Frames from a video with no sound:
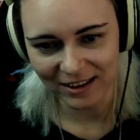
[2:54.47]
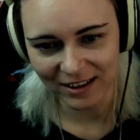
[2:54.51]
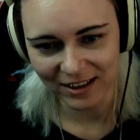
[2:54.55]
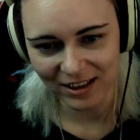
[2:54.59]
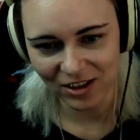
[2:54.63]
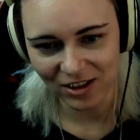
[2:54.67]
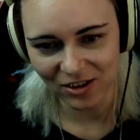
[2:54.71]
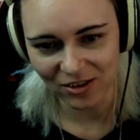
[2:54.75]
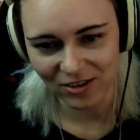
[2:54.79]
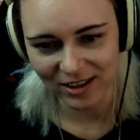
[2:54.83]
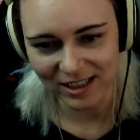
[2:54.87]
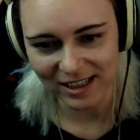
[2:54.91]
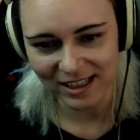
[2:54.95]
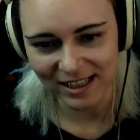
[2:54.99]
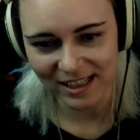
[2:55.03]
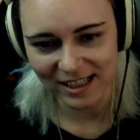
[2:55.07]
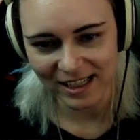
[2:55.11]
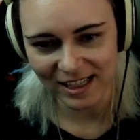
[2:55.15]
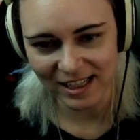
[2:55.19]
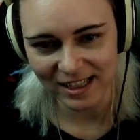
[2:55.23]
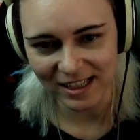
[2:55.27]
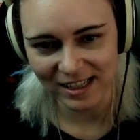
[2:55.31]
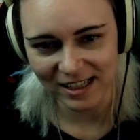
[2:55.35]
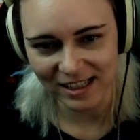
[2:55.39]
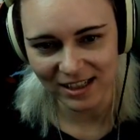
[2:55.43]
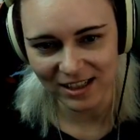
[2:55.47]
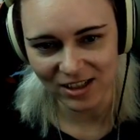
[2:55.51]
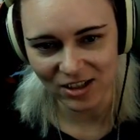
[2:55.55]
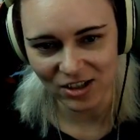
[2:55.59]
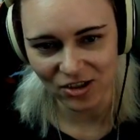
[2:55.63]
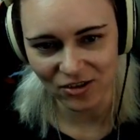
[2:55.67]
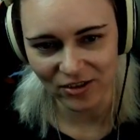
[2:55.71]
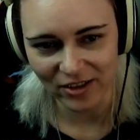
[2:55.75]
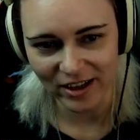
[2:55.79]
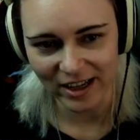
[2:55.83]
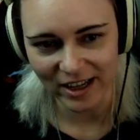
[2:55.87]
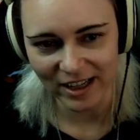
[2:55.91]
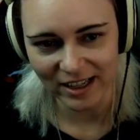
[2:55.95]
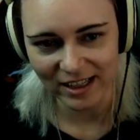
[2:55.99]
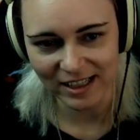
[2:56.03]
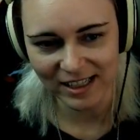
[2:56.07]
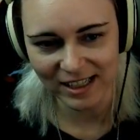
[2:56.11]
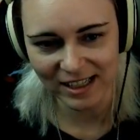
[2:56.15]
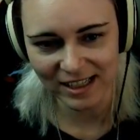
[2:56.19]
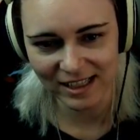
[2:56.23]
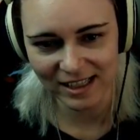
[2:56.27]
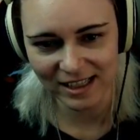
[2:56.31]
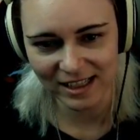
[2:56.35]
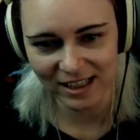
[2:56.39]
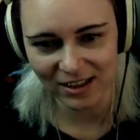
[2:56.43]
You can see the distant terrain. This
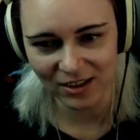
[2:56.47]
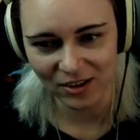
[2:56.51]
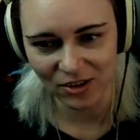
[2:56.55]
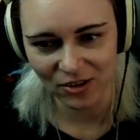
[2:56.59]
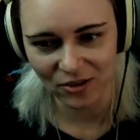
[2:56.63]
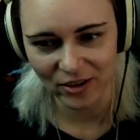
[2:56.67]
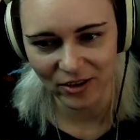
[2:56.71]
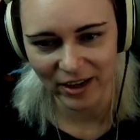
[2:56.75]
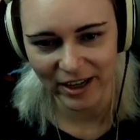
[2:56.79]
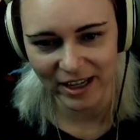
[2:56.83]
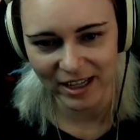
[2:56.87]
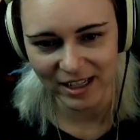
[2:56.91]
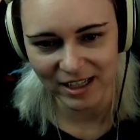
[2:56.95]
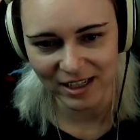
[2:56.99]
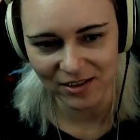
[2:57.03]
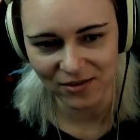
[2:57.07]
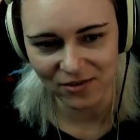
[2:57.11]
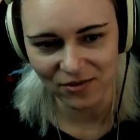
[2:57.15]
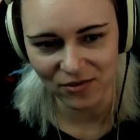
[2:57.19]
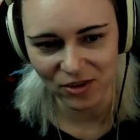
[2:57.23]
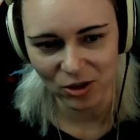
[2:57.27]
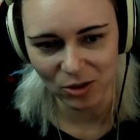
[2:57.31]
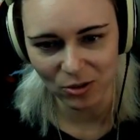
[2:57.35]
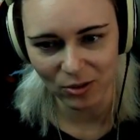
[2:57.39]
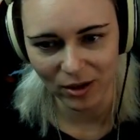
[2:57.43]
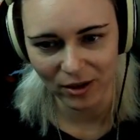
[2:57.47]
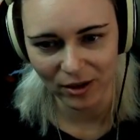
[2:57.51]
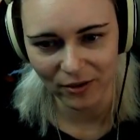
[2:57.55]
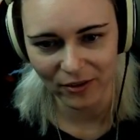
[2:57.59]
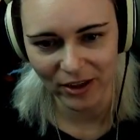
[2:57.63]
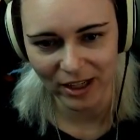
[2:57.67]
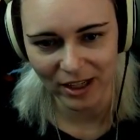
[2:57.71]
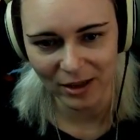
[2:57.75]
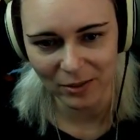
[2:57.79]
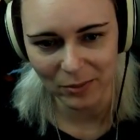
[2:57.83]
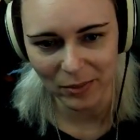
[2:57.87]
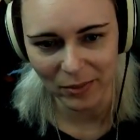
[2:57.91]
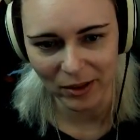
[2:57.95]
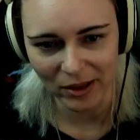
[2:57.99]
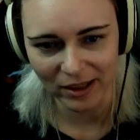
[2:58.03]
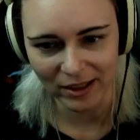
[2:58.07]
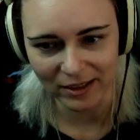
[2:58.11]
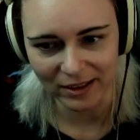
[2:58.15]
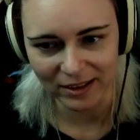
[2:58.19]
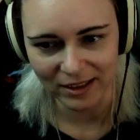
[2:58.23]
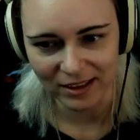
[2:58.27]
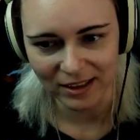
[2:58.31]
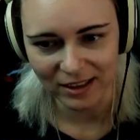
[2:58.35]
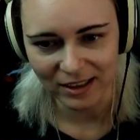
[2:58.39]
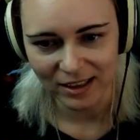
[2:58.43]
isn't the greatest view of it, but
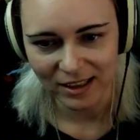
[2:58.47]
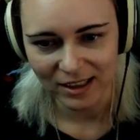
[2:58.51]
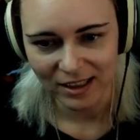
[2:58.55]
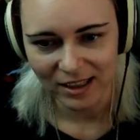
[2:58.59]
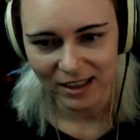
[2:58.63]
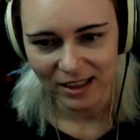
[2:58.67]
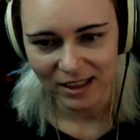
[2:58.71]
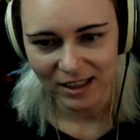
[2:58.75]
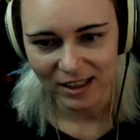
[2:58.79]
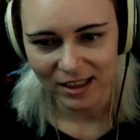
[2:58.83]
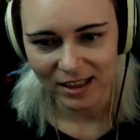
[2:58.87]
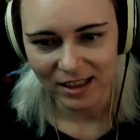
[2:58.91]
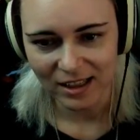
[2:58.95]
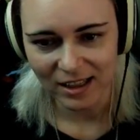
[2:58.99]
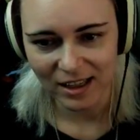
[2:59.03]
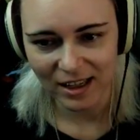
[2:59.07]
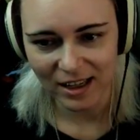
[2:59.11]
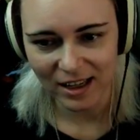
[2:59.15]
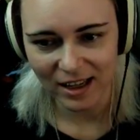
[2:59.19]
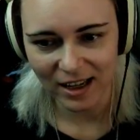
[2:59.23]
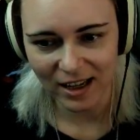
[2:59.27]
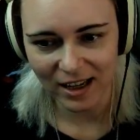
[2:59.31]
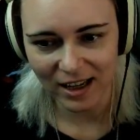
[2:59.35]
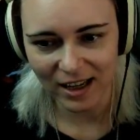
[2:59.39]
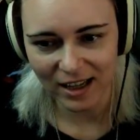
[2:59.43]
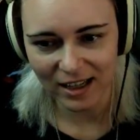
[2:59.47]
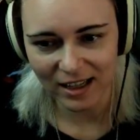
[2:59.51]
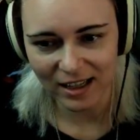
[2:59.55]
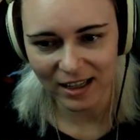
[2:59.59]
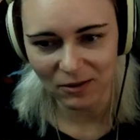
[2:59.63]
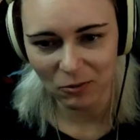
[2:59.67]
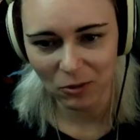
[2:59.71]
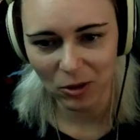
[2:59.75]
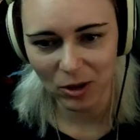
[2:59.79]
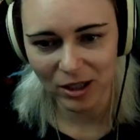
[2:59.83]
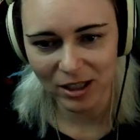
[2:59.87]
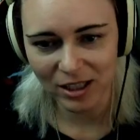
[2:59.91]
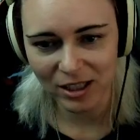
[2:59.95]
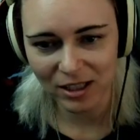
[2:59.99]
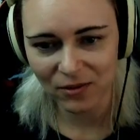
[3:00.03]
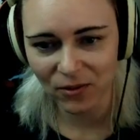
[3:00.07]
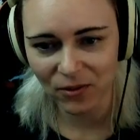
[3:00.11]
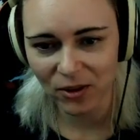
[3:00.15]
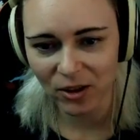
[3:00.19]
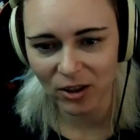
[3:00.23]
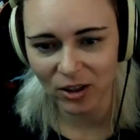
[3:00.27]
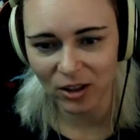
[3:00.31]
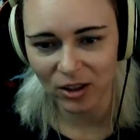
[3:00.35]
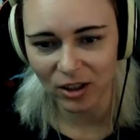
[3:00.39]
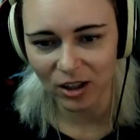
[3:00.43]
it works
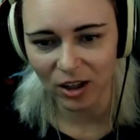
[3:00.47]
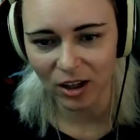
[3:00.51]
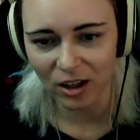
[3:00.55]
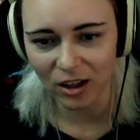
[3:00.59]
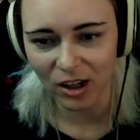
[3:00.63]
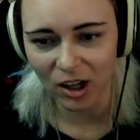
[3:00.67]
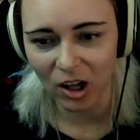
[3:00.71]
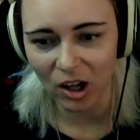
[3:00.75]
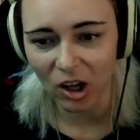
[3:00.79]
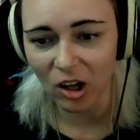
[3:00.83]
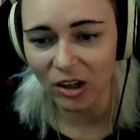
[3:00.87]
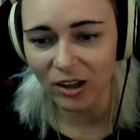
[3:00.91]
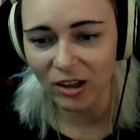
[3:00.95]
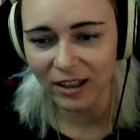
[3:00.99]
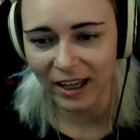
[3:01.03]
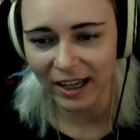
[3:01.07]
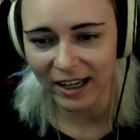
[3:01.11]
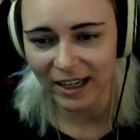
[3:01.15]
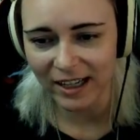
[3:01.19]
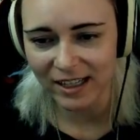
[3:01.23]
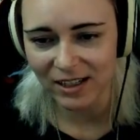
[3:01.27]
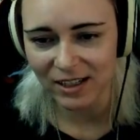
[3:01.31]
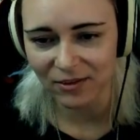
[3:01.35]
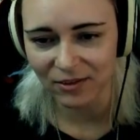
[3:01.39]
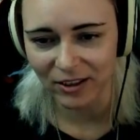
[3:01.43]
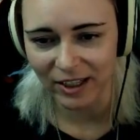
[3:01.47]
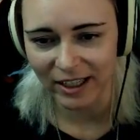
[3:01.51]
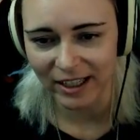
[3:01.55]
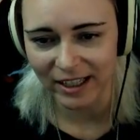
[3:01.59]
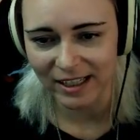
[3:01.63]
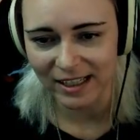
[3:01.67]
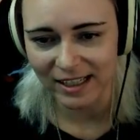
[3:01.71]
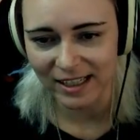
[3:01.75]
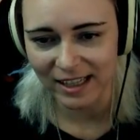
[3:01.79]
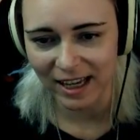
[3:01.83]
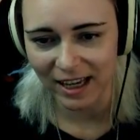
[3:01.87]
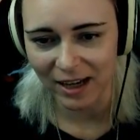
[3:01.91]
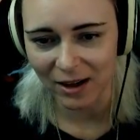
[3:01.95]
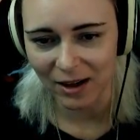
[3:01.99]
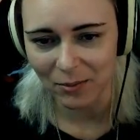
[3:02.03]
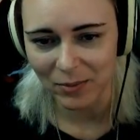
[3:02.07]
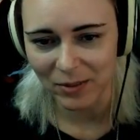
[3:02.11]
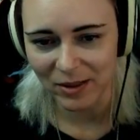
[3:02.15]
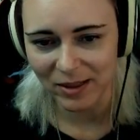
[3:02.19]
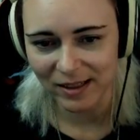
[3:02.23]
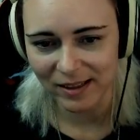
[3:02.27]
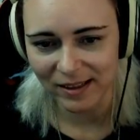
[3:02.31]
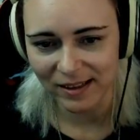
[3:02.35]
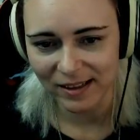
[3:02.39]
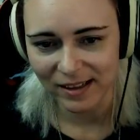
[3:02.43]
for all kinds of
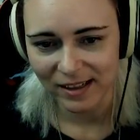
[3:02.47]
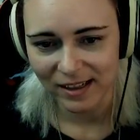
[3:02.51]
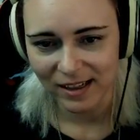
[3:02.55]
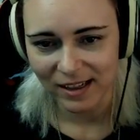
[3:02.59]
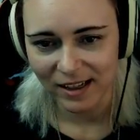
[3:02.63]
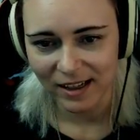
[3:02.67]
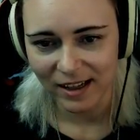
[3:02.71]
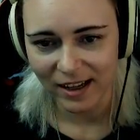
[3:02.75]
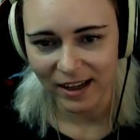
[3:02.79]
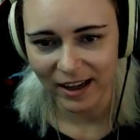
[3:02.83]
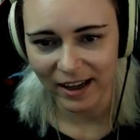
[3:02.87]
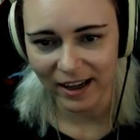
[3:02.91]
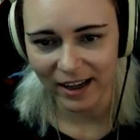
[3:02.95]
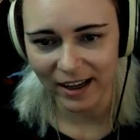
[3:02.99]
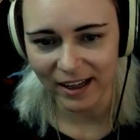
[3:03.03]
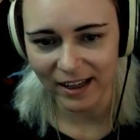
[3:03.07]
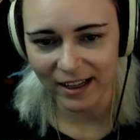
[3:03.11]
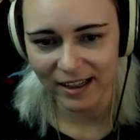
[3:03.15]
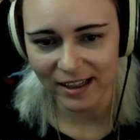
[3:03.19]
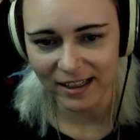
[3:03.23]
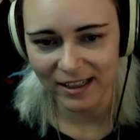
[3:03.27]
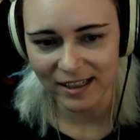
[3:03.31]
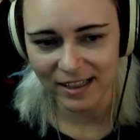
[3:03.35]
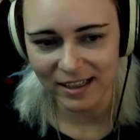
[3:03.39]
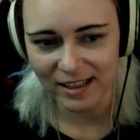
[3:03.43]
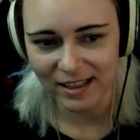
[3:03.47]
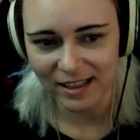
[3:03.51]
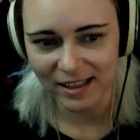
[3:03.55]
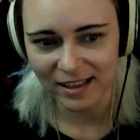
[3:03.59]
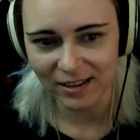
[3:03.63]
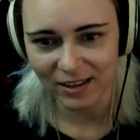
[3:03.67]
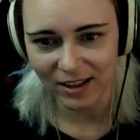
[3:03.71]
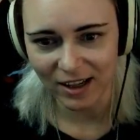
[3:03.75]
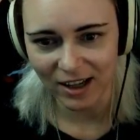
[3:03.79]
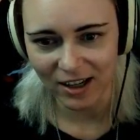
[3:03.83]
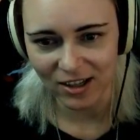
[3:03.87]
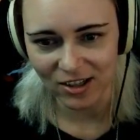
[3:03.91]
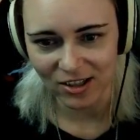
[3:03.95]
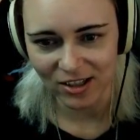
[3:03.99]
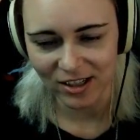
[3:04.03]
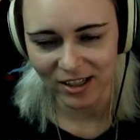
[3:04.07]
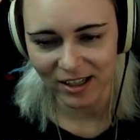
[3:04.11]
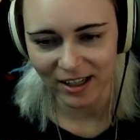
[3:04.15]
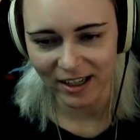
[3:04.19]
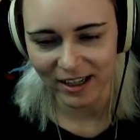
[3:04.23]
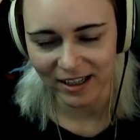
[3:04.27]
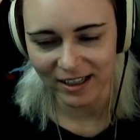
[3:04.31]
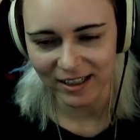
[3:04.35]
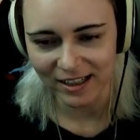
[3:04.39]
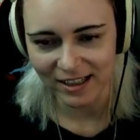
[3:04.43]
landscapes. And gosh, the
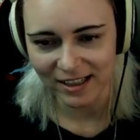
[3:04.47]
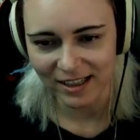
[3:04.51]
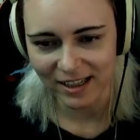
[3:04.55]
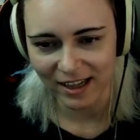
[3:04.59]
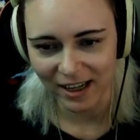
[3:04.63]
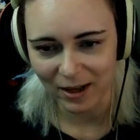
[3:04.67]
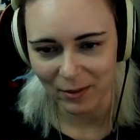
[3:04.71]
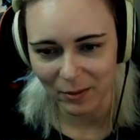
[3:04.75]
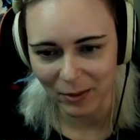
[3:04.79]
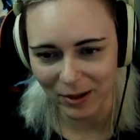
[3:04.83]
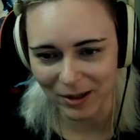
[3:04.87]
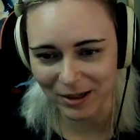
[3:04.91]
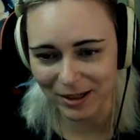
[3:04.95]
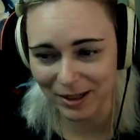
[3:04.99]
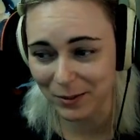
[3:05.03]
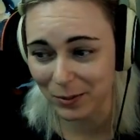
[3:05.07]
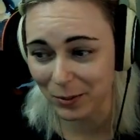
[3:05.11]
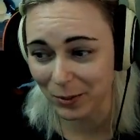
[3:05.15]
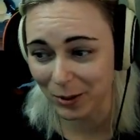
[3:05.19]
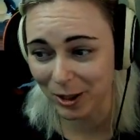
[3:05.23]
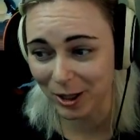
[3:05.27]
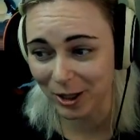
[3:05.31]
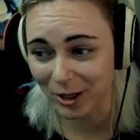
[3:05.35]
enhanced sky mod is pretty